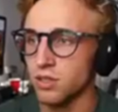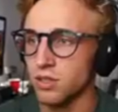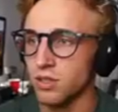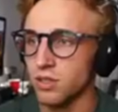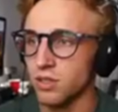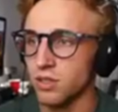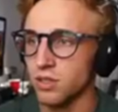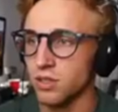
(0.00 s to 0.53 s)

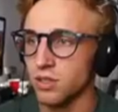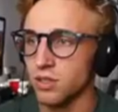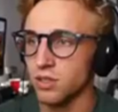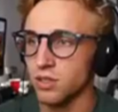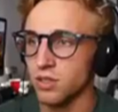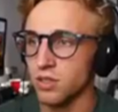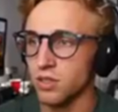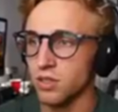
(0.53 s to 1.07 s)

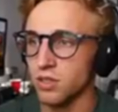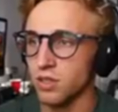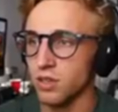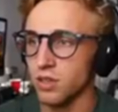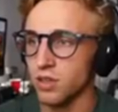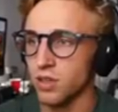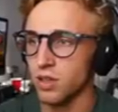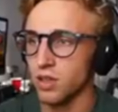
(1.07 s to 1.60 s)

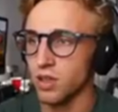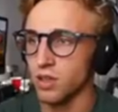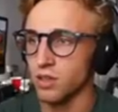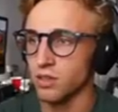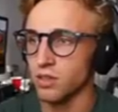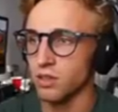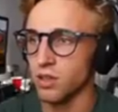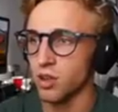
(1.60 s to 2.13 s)

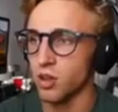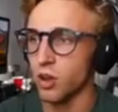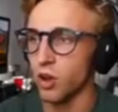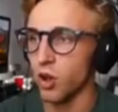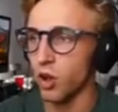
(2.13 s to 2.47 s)
No one is speaking in this clip.